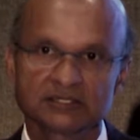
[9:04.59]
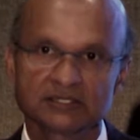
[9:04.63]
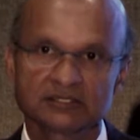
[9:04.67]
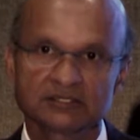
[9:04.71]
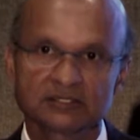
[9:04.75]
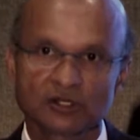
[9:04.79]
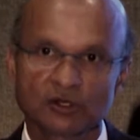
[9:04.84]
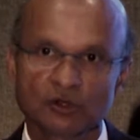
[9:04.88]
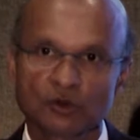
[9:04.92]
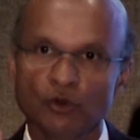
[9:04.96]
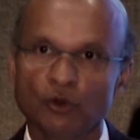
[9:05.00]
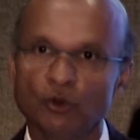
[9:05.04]
there's
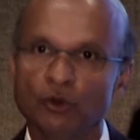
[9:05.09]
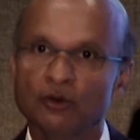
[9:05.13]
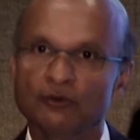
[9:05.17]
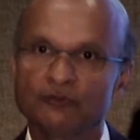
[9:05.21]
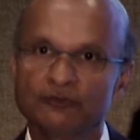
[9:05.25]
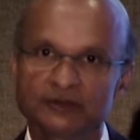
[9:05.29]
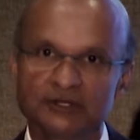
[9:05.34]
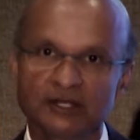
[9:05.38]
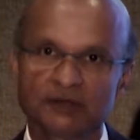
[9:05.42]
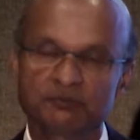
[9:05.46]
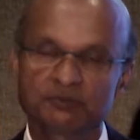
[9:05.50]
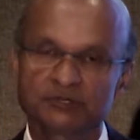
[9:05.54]
a goal
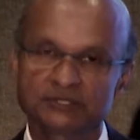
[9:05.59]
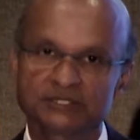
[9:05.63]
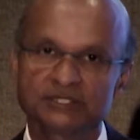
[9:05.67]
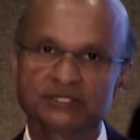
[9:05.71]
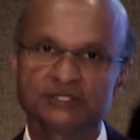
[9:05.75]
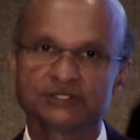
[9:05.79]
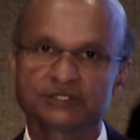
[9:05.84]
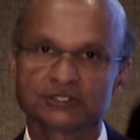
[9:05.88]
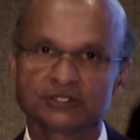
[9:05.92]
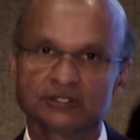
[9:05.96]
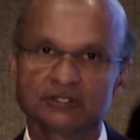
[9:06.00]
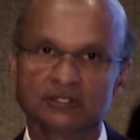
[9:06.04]
for that
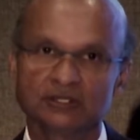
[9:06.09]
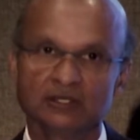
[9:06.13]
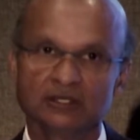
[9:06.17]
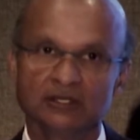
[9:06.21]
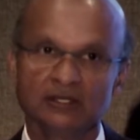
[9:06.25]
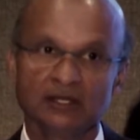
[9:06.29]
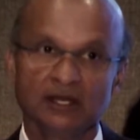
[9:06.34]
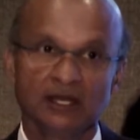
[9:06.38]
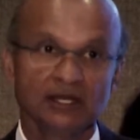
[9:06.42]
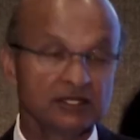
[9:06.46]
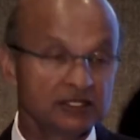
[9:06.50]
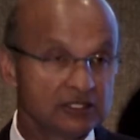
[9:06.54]
procedure,
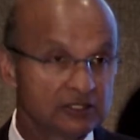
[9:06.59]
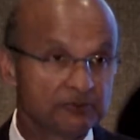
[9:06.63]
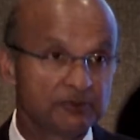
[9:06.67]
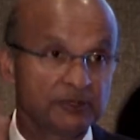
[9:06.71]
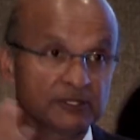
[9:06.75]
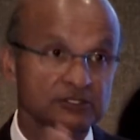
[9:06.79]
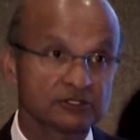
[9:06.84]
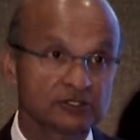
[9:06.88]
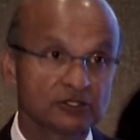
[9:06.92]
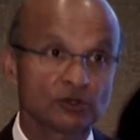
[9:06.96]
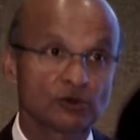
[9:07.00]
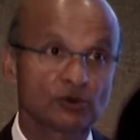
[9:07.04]
and it
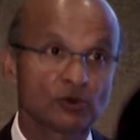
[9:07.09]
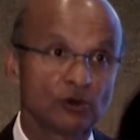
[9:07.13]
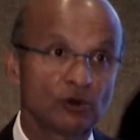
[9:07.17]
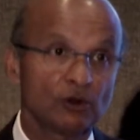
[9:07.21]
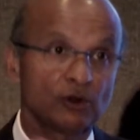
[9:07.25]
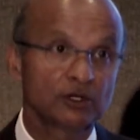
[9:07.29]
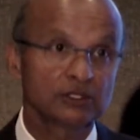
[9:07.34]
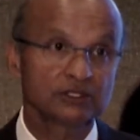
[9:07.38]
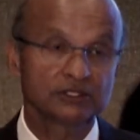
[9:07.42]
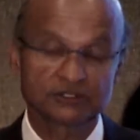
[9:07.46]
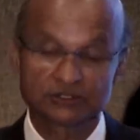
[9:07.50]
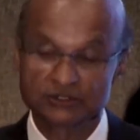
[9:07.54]
depends on the
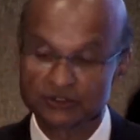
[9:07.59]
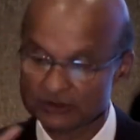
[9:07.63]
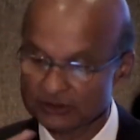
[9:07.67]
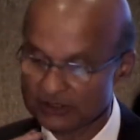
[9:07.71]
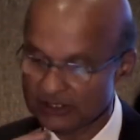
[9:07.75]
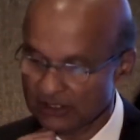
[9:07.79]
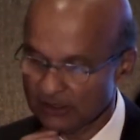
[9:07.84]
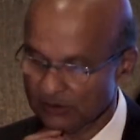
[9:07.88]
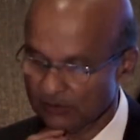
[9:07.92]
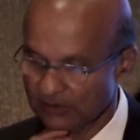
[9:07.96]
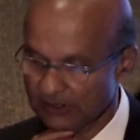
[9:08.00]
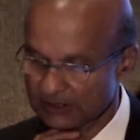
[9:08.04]
cohort that you're
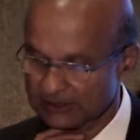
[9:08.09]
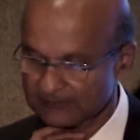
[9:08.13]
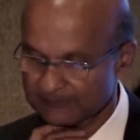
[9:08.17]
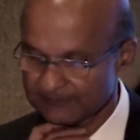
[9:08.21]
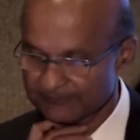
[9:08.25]
dealing with.